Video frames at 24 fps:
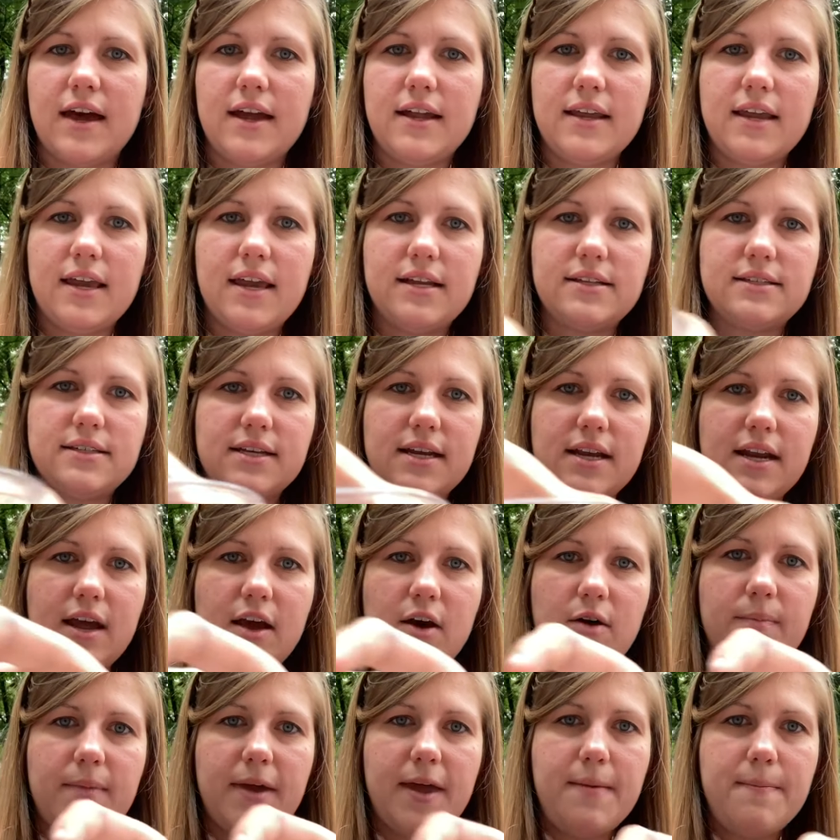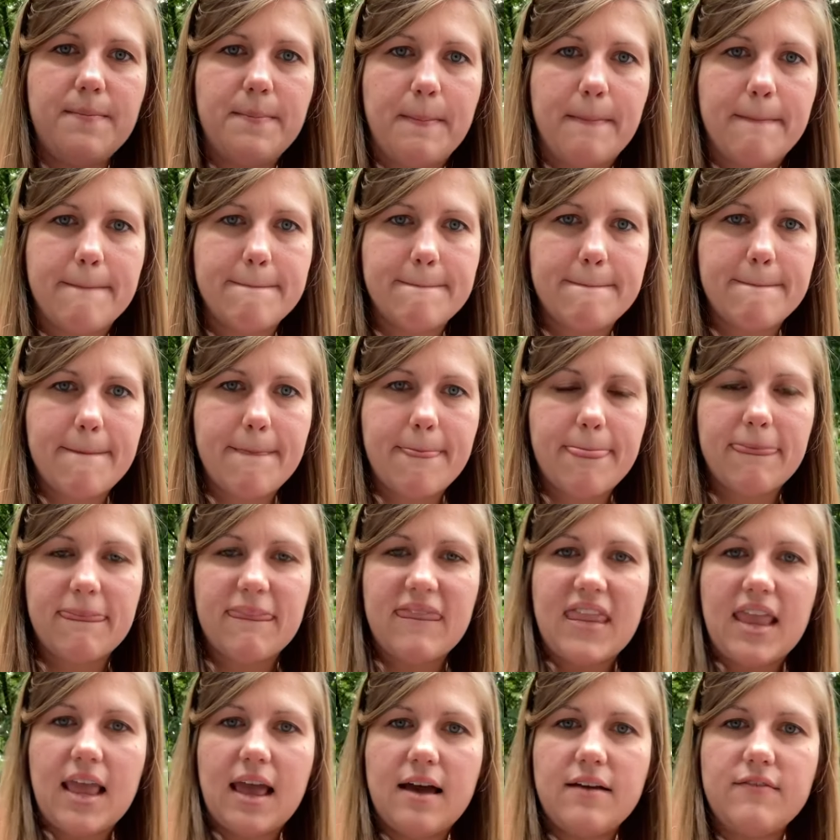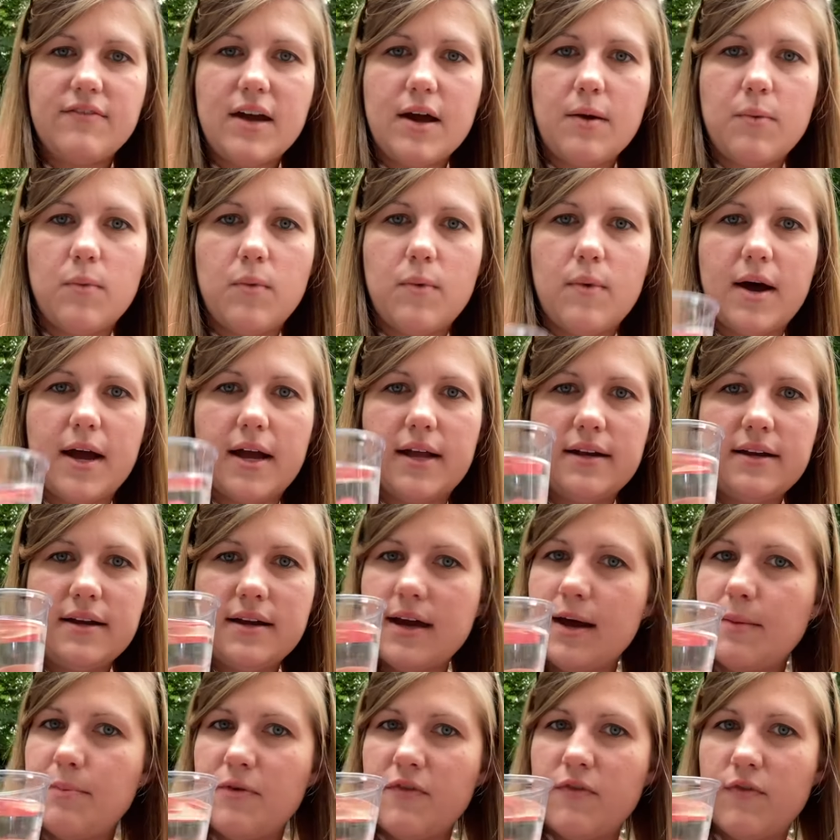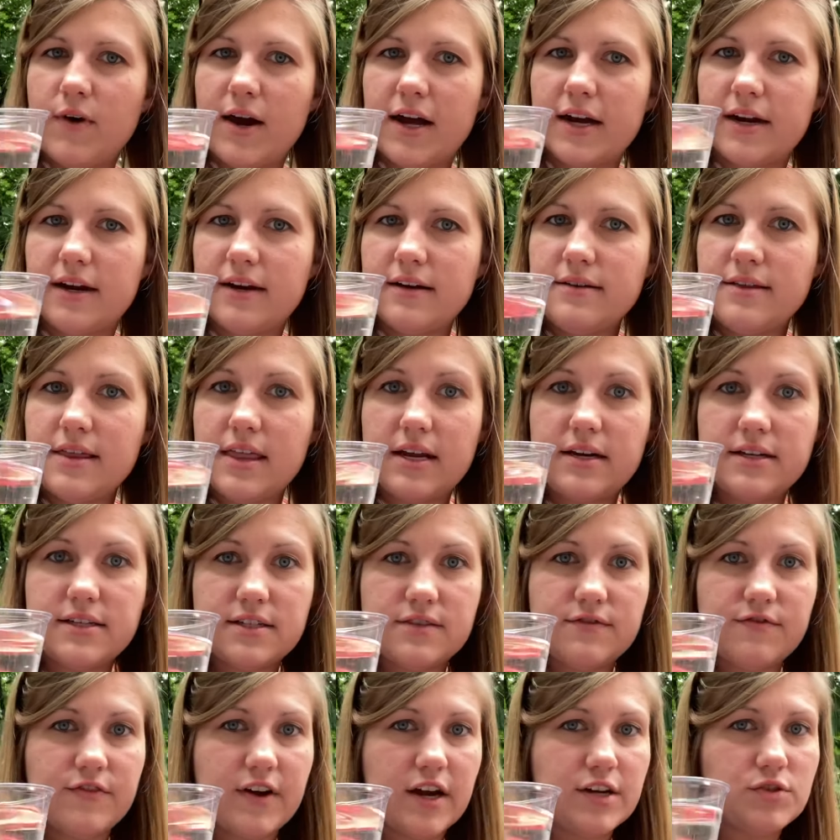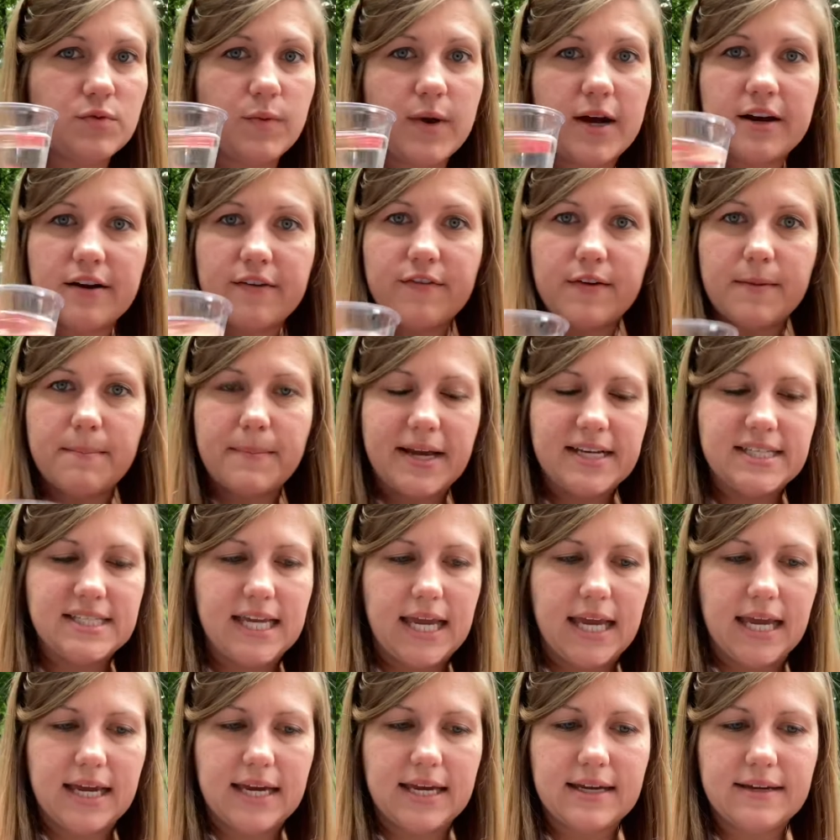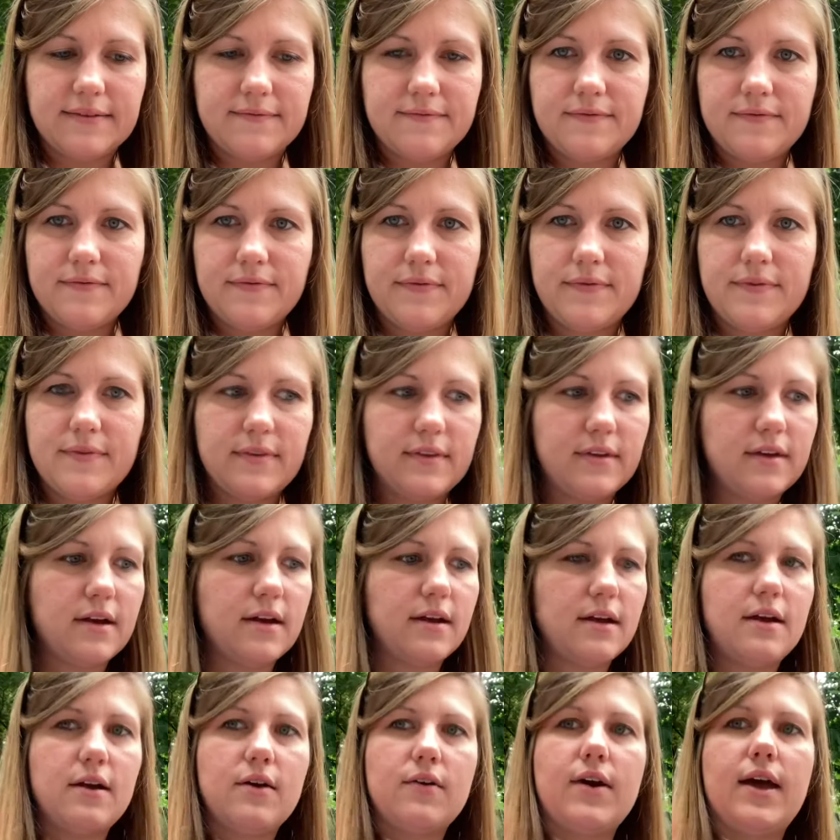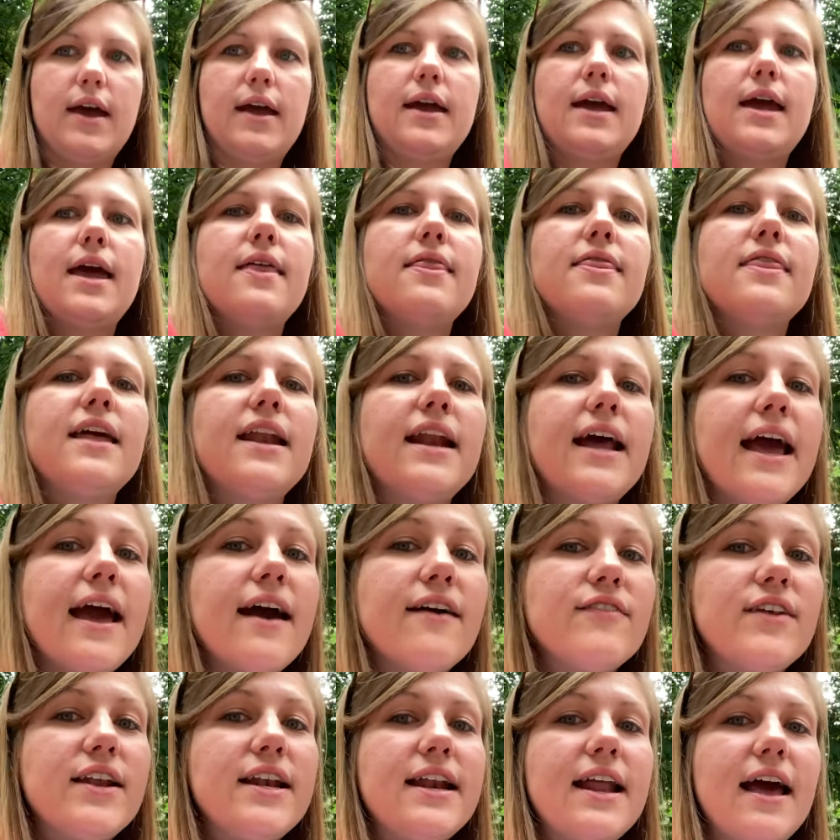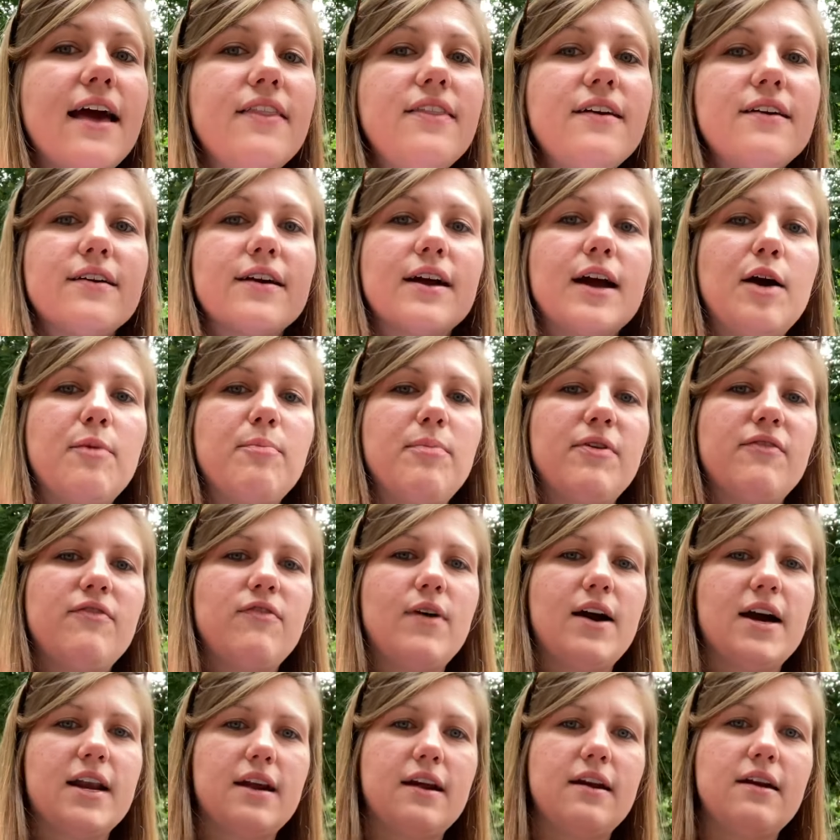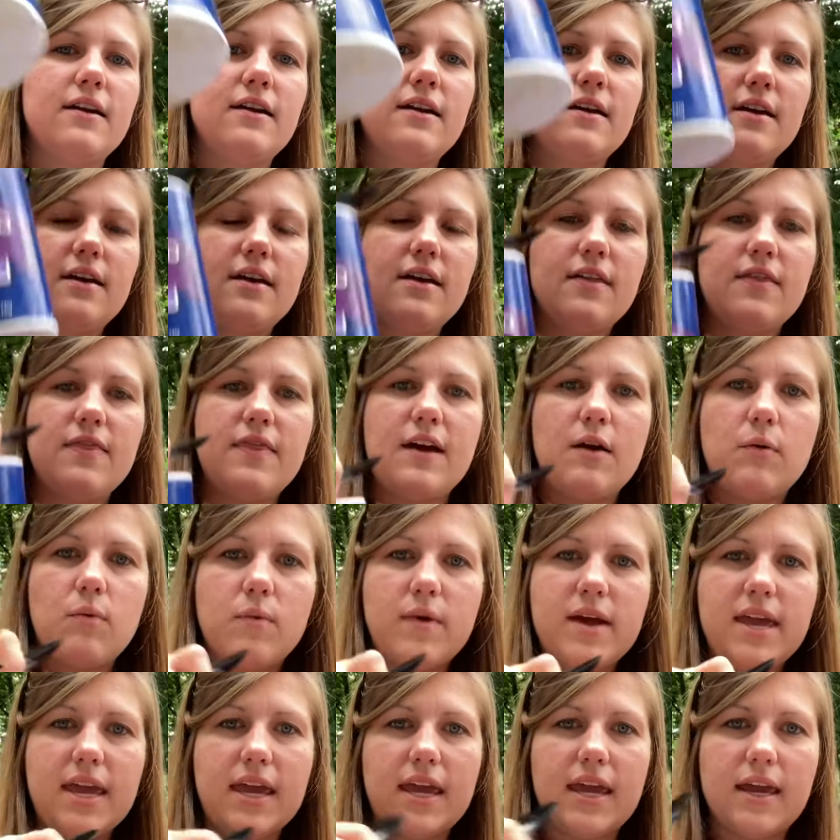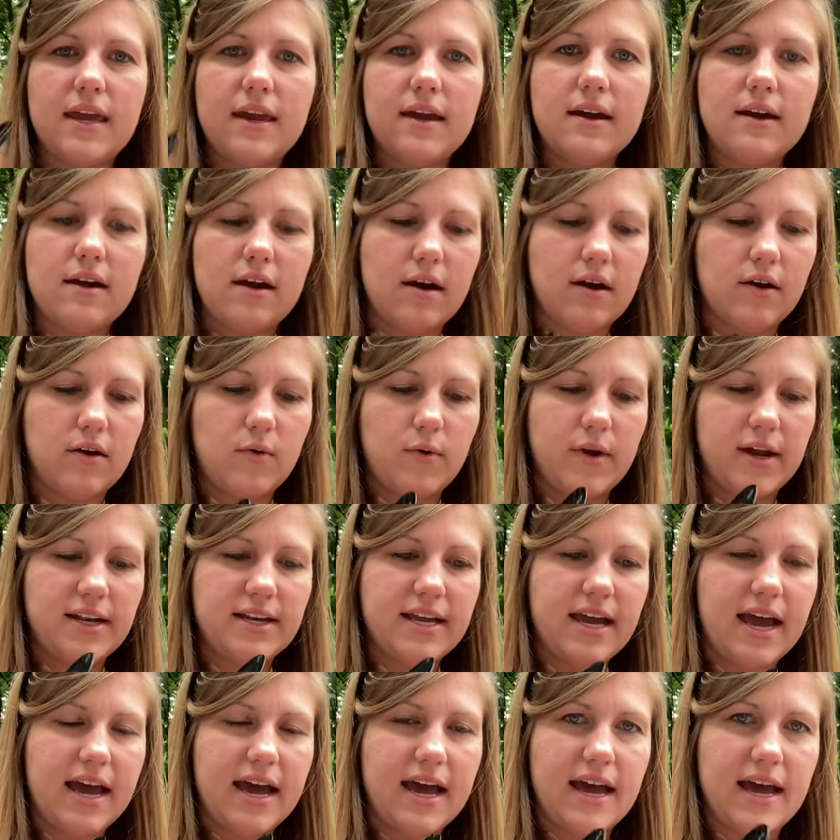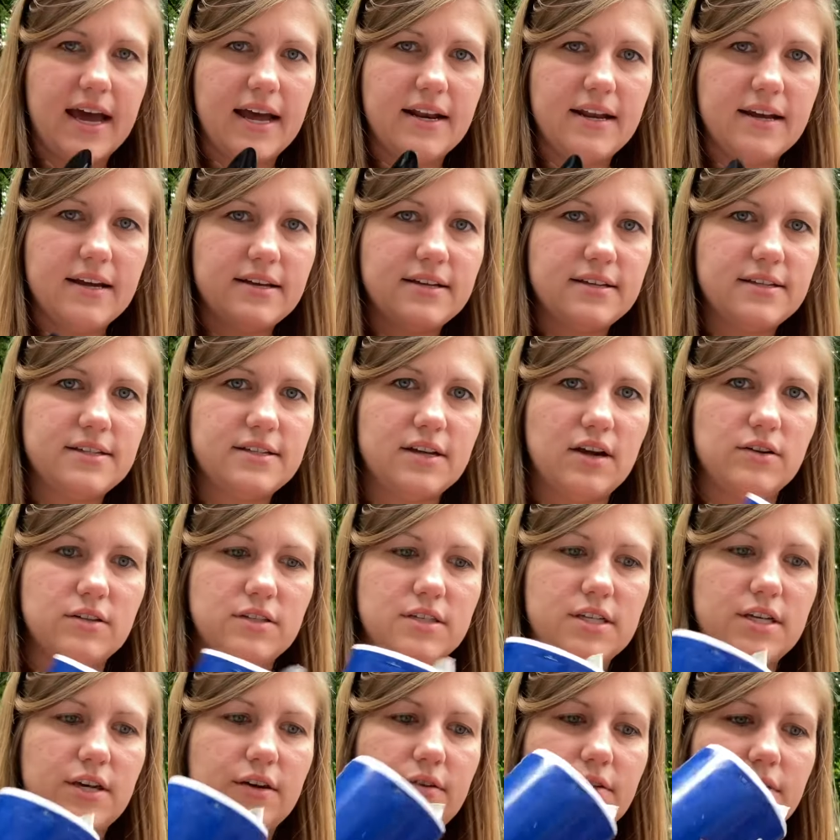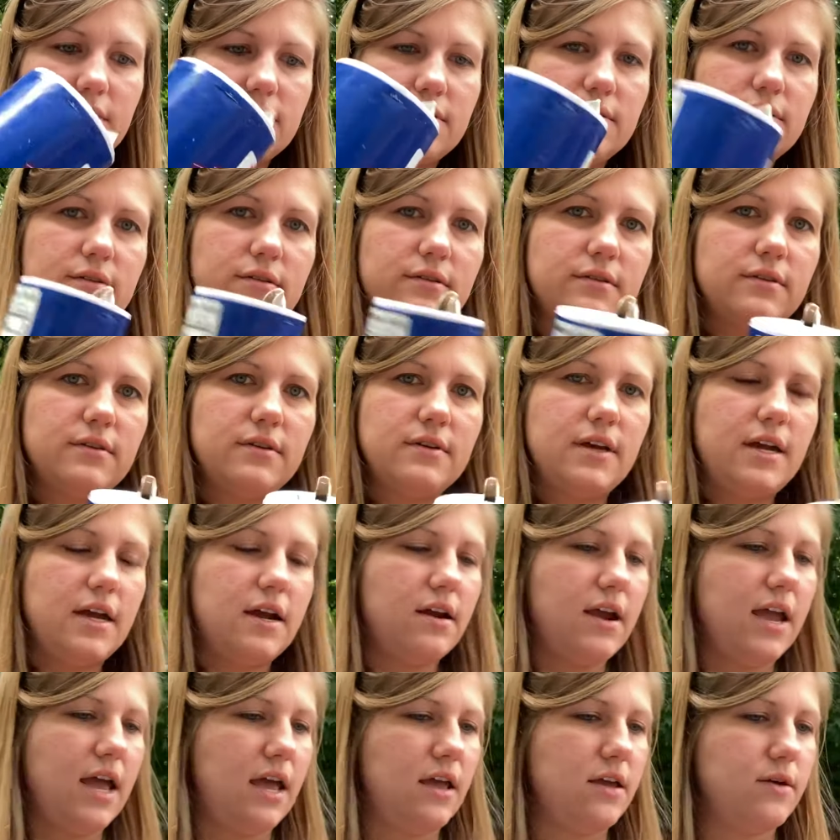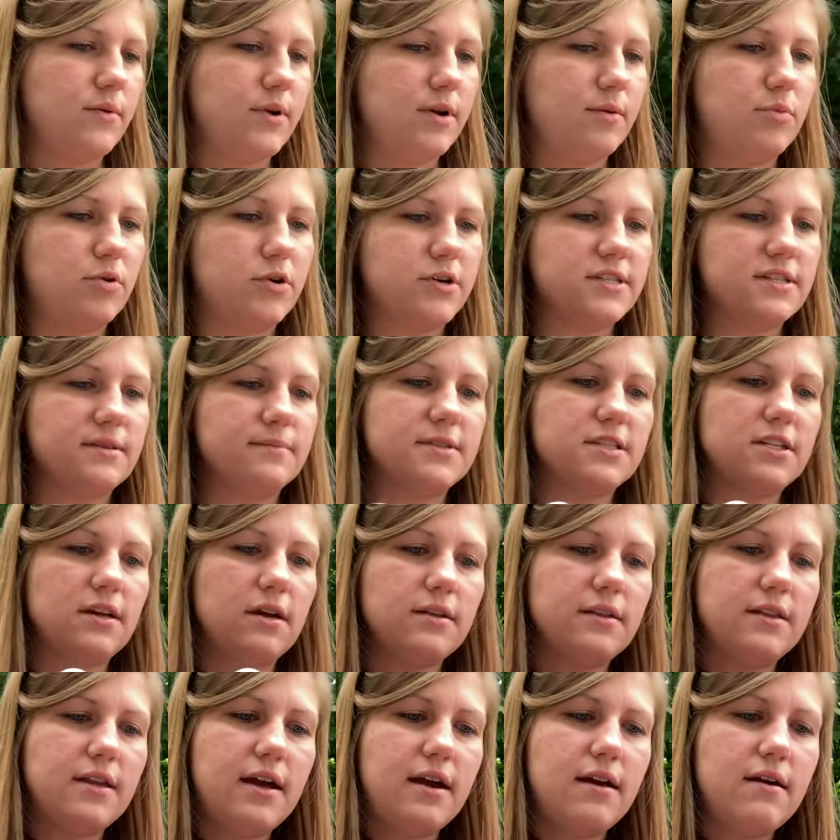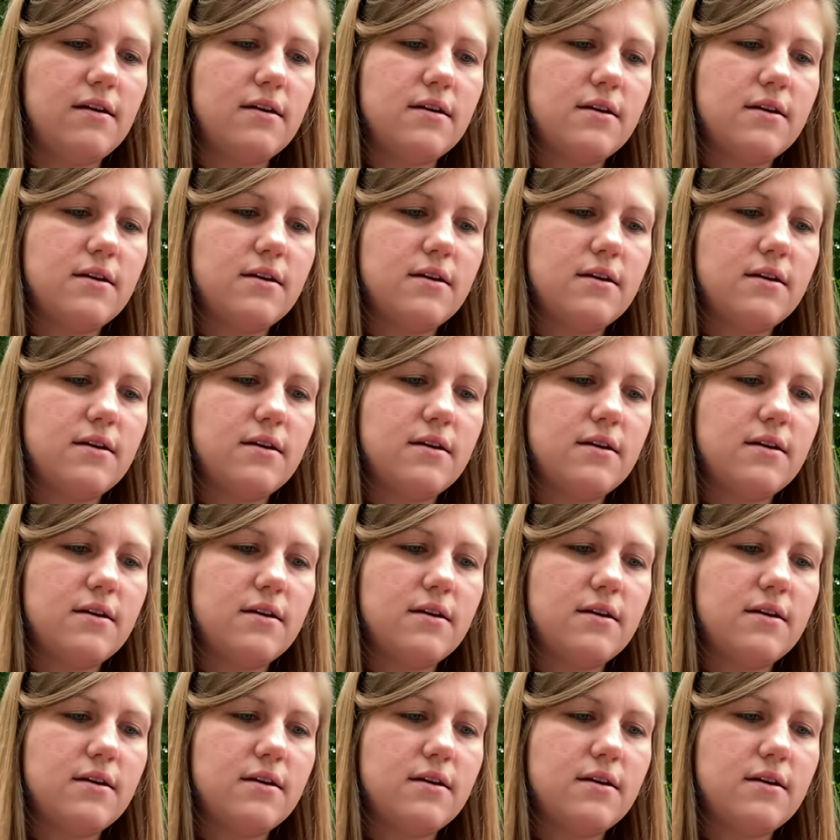Kate's gonna help me. I've got 1 cup of water that is fresh water from my sink. Okay, and then I have another cup of water that we are going to add salt to. Here, Kate, you wanna pour some salt in there?